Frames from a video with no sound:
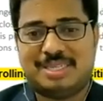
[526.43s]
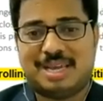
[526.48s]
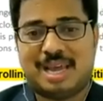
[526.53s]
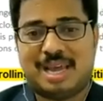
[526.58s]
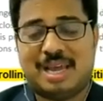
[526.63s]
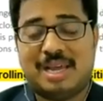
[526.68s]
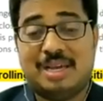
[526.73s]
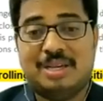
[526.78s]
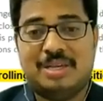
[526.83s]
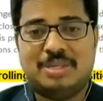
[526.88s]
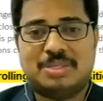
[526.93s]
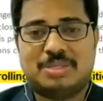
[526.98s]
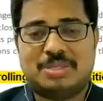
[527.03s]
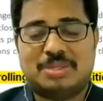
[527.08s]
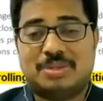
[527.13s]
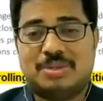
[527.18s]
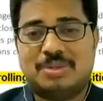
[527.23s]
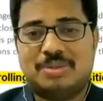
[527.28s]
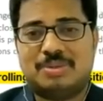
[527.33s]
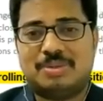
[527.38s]
Uh,
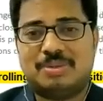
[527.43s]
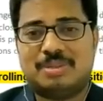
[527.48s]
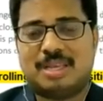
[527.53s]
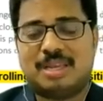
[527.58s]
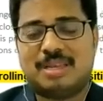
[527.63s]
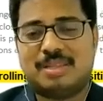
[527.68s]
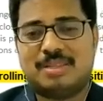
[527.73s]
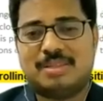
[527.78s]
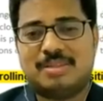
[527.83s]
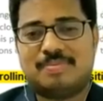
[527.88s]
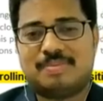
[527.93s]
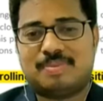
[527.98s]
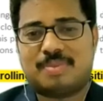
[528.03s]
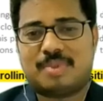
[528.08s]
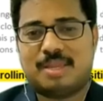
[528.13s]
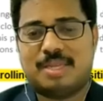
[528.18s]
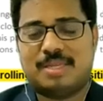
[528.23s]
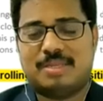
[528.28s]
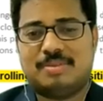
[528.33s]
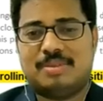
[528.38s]
so there,
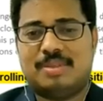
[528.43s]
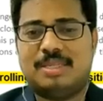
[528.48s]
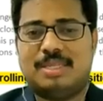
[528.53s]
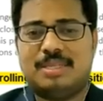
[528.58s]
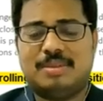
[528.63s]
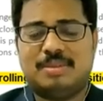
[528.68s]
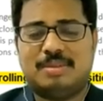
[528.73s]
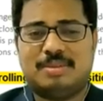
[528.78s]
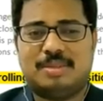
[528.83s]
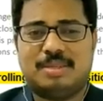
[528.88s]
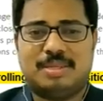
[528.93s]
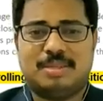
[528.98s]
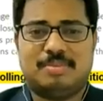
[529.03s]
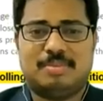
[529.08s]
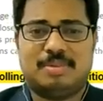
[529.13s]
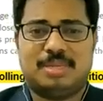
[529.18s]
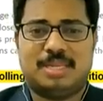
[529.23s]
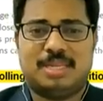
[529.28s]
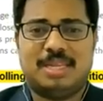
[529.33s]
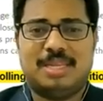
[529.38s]

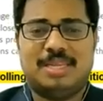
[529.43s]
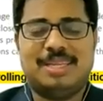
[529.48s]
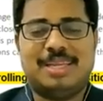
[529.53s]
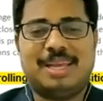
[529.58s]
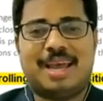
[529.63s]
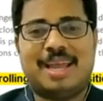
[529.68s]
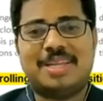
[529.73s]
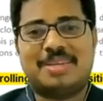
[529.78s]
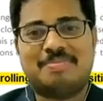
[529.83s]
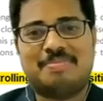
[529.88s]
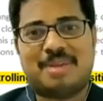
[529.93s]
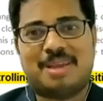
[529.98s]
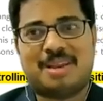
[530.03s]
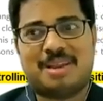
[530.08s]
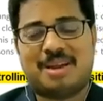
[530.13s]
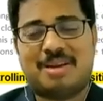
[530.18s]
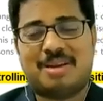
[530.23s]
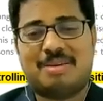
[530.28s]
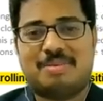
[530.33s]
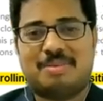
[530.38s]
in India, it may
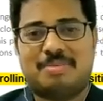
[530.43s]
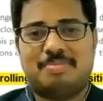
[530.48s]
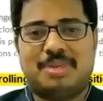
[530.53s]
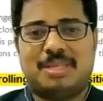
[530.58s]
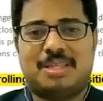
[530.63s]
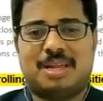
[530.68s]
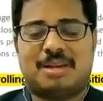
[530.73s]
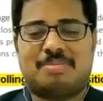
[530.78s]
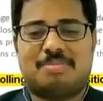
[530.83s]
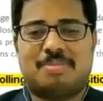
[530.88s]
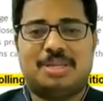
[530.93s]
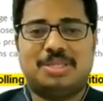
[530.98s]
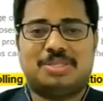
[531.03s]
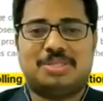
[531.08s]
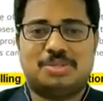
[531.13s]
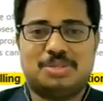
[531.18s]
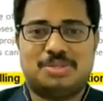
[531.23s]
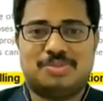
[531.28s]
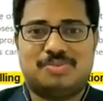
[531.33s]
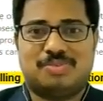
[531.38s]
not be that much
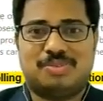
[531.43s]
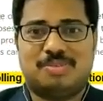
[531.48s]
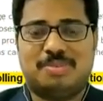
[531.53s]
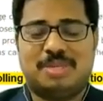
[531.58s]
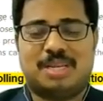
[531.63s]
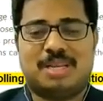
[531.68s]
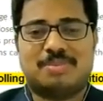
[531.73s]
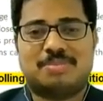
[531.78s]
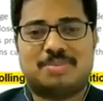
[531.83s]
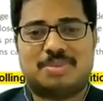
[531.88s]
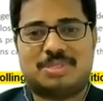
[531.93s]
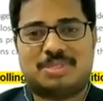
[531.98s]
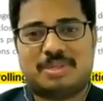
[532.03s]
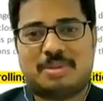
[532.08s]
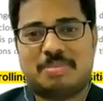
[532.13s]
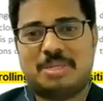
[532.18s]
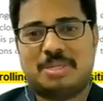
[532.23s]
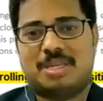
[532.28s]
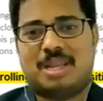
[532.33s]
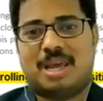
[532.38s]
useful because most
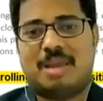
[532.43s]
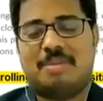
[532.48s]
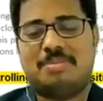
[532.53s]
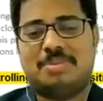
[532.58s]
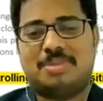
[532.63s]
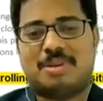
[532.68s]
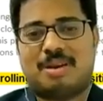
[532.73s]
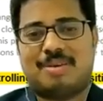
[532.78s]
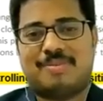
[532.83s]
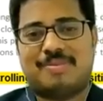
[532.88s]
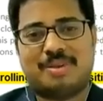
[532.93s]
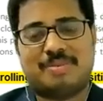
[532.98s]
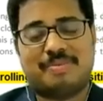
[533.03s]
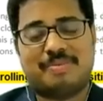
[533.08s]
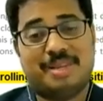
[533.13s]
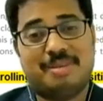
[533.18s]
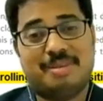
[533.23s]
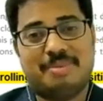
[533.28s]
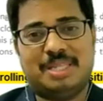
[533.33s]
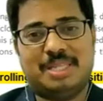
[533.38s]
of the times traffic
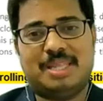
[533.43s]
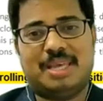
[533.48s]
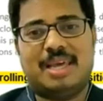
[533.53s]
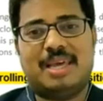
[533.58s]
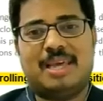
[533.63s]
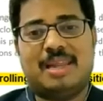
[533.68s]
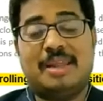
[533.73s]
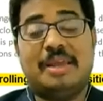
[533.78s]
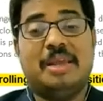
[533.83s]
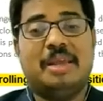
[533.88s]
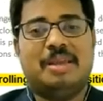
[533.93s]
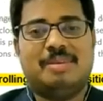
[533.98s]
will be there.